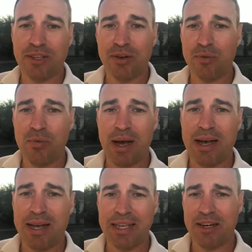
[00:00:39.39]
So,
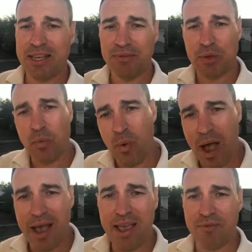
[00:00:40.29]
uh, you know, give us a
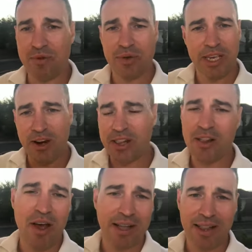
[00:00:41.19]
wave or, you know,
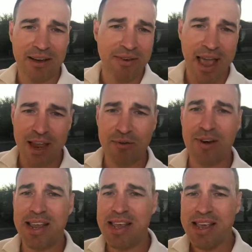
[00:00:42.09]
like, love,
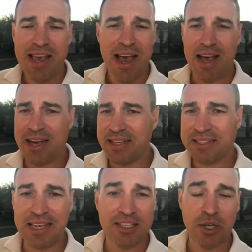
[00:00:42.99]
angry. Uh,
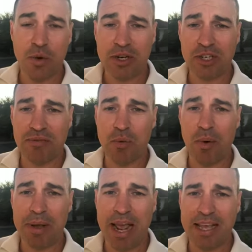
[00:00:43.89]
send us a question if you
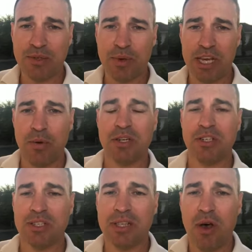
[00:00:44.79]
want me to answer one of your
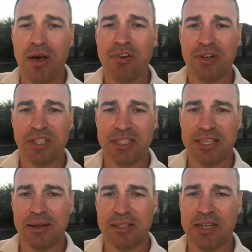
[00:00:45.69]
questions live on our
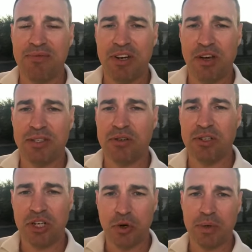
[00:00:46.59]
Just Ask Tim video
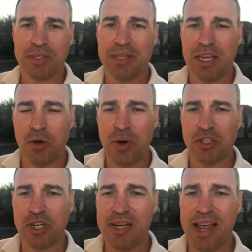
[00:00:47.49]
series. You can always stick a
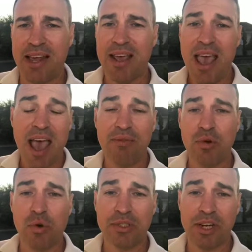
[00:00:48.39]
question down. And of
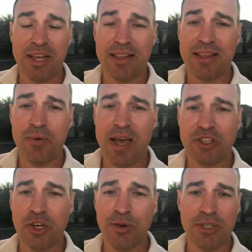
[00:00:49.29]
course, the only other thing we
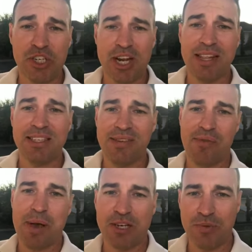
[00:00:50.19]
ask you to do is share this
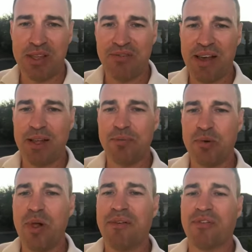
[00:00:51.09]
information with your
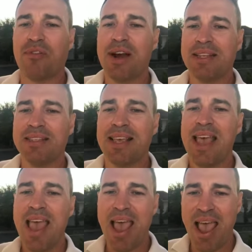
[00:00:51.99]
valuable friends
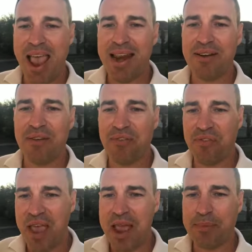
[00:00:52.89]
and
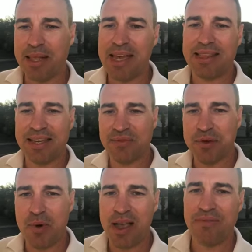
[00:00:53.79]
family. Thanks for
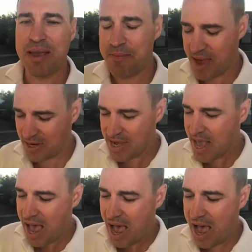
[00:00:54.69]
the wave there, Matt.
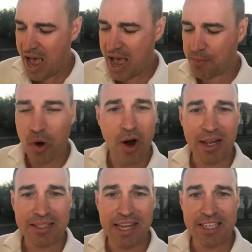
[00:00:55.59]
Um, all right,
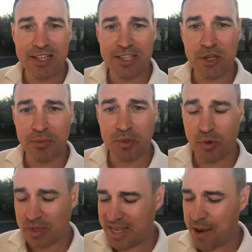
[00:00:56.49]
let's get into the top
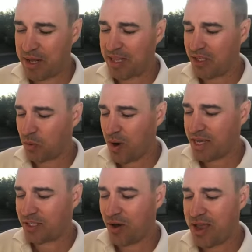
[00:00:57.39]
stories happening this
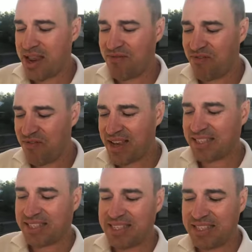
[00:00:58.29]
week. So
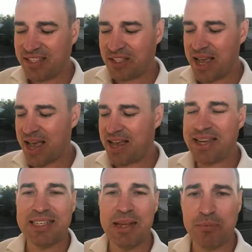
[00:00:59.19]
investors
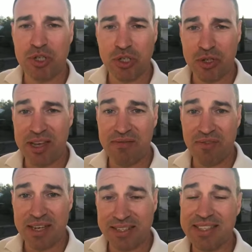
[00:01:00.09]
uh, tip to
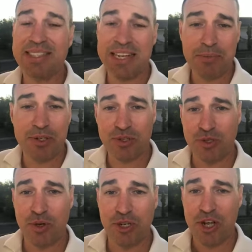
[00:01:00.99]
investors tips to
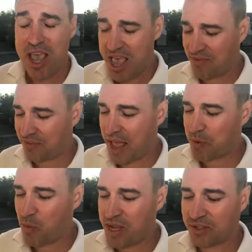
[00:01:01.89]
surge if
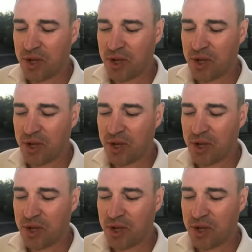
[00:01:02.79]
Labor wins.